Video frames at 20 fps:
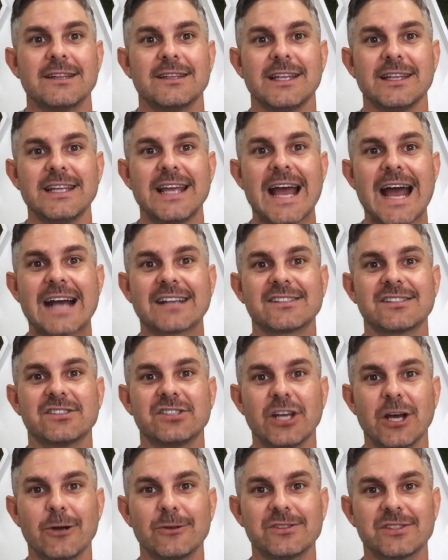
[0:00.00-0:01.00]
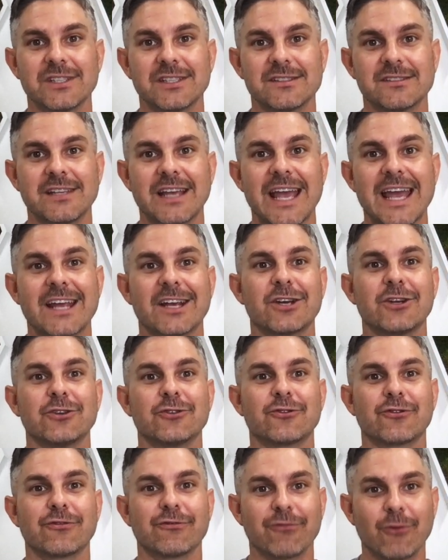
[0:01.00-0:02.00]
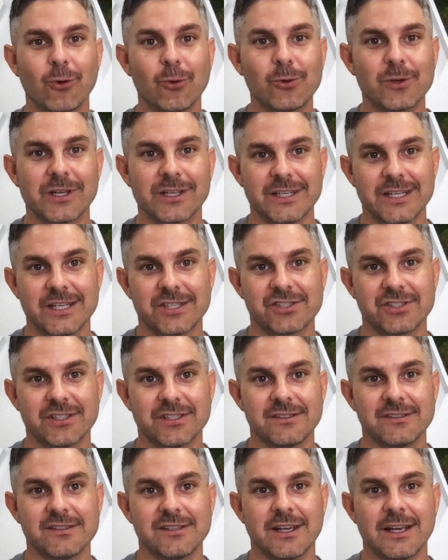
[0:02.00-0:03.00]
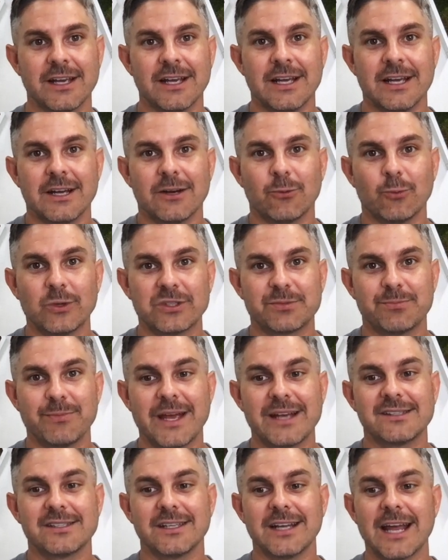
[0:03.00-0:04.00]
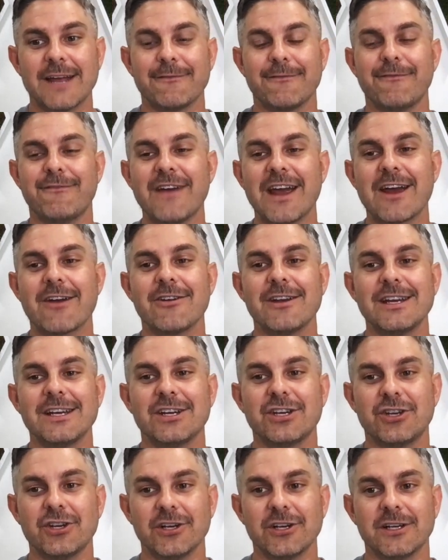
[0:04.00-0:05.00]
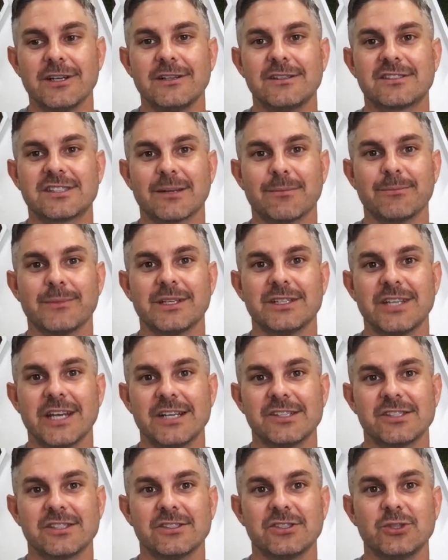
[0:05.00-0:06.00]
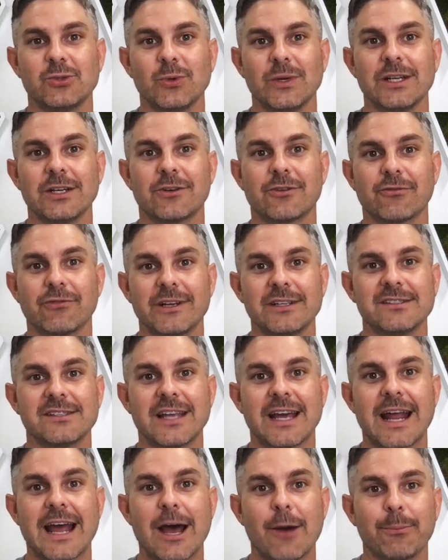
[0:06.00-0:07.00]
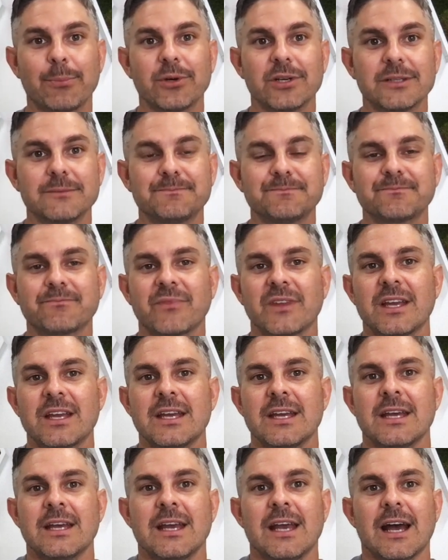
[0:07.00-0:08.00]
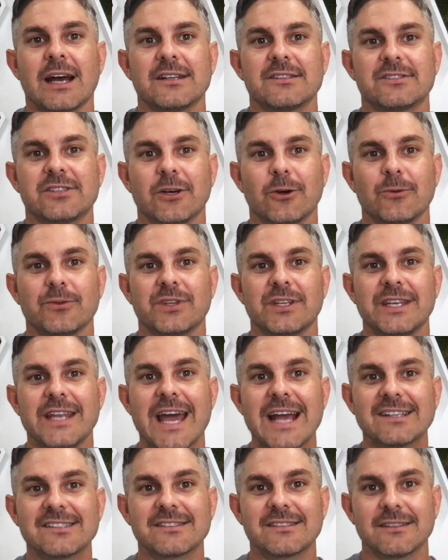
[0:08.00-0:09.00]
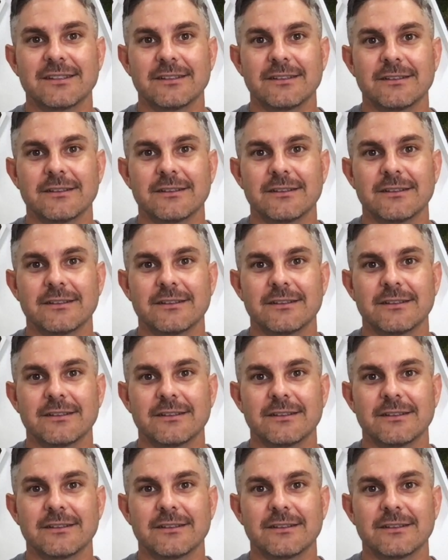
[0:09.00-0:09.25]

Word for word: than the acidosis and control conditions which makes it a very good supplementation to increase that output. So the next